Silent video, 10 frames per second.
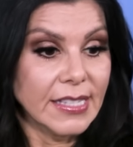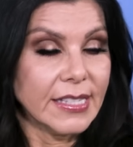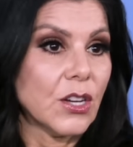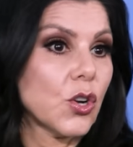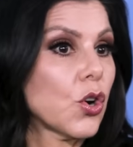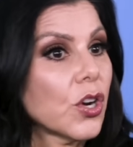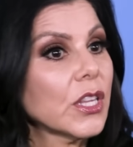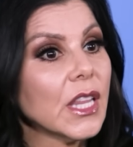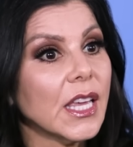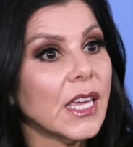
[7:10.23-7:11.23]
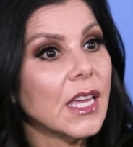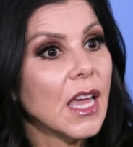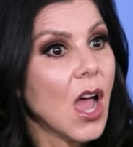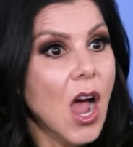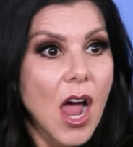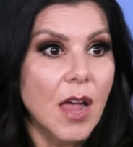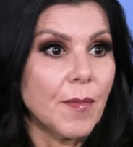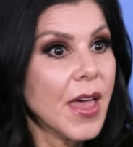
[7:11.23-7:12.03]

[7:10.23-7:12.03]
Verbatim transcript: I sit currently, I'm